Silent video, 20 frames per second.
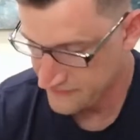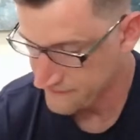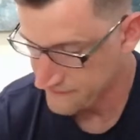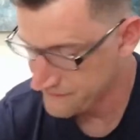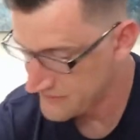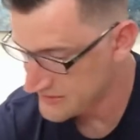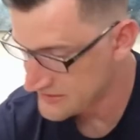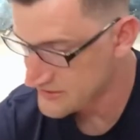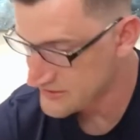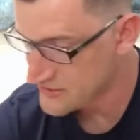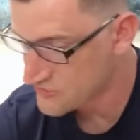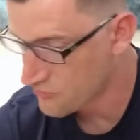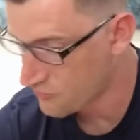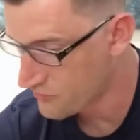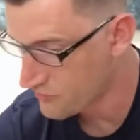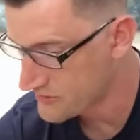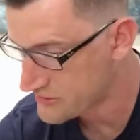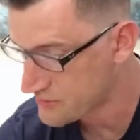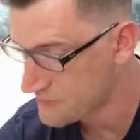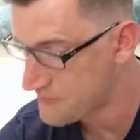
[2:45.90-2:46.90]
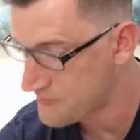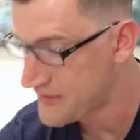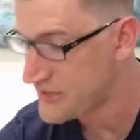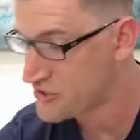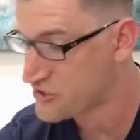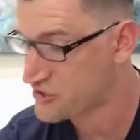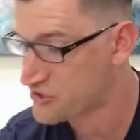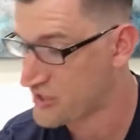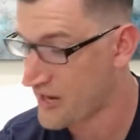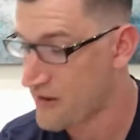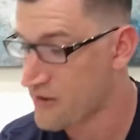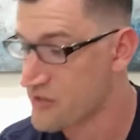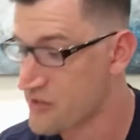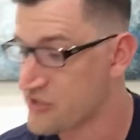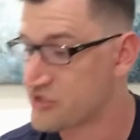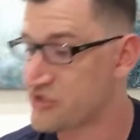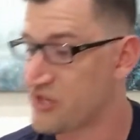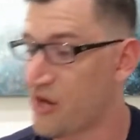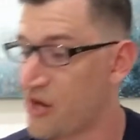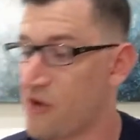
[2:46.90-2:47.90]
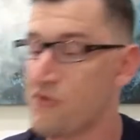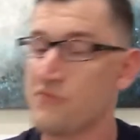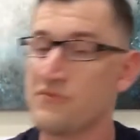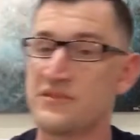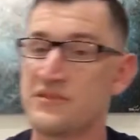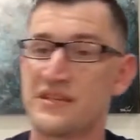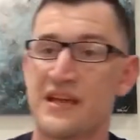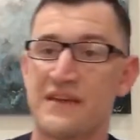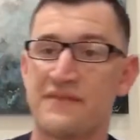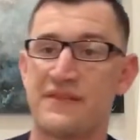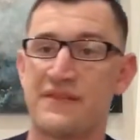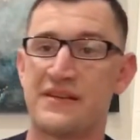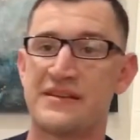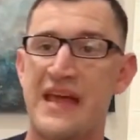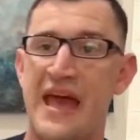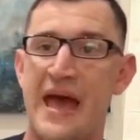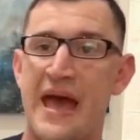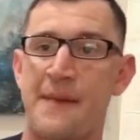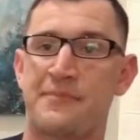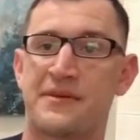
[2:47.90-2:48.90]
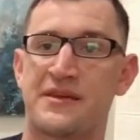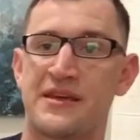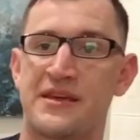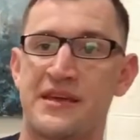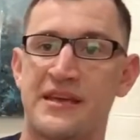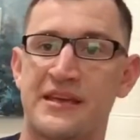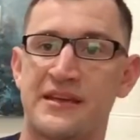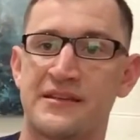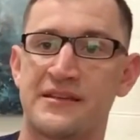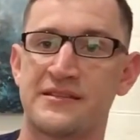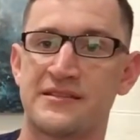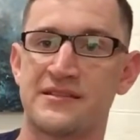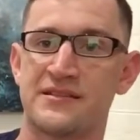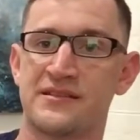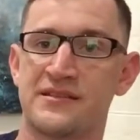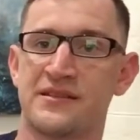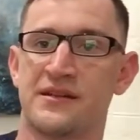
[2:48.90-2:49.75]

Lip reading: This is going to be Sharon Jones and the Dap Kings.